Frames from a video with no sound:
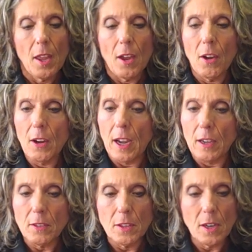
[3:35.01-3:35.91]
All
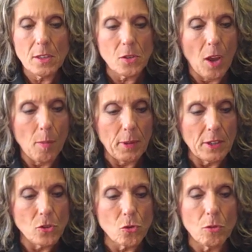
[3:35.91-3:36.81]
right, the next topic
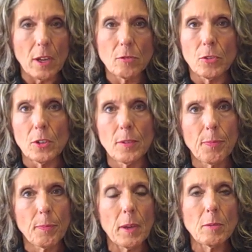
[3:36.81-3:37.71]
is dreadful,
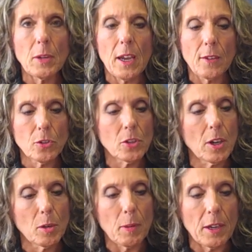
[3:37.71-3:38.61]
but we have to
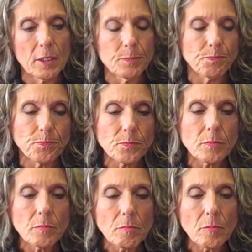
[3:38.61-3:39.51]
talk about it
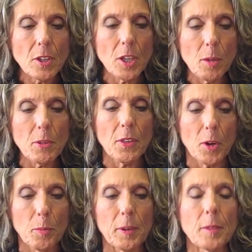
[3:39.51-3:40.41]

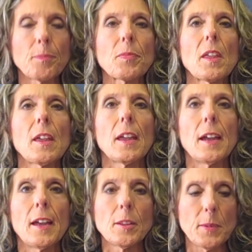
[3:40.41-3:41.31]
chemotherapy.
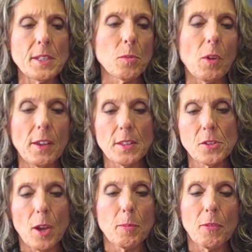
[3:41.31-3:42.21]
Uh, the reason why this
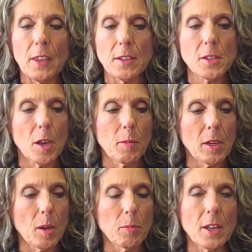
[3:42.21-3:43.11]
type of thing is coming
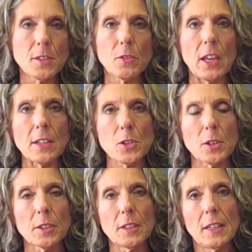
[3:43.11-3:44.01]
up, lots of
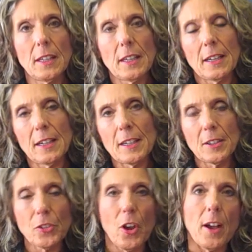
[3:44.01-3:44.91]
cancer uh,
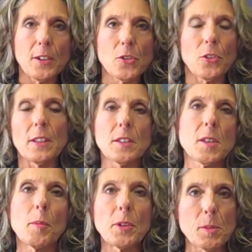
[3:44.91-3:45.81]
talks during the
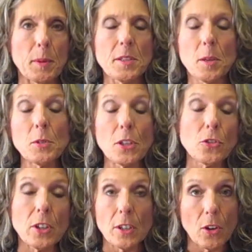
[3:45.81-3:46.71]
summer is because I'm
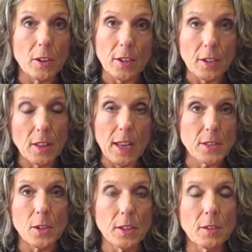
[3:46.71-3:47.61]
teaching a, a
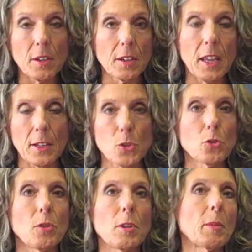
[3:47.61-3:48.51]
class on uh, cancer
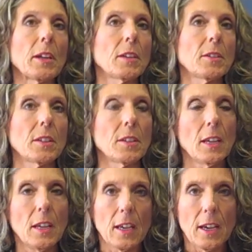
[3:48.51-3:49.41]
treatment and
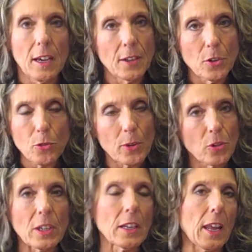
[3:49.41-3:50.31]
uh,
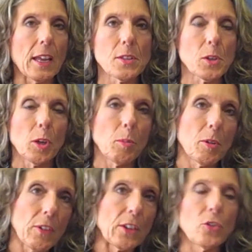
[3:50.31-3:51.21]
nutrition and cancer
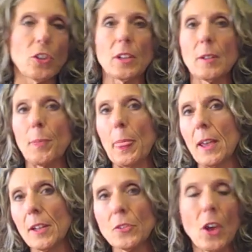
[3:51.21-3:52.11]
prevention,
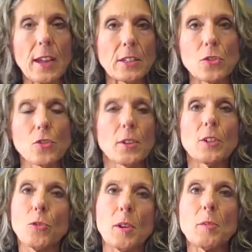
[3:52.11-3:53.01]
uh, diets during
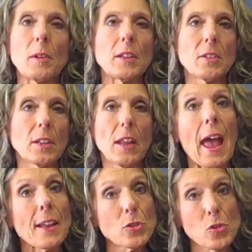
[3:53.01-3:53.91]
treatment and
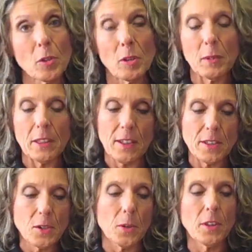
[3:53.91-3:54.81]
as treatment, and
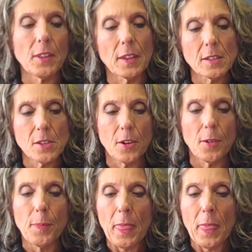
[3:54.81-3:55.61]
that sort of thing. So,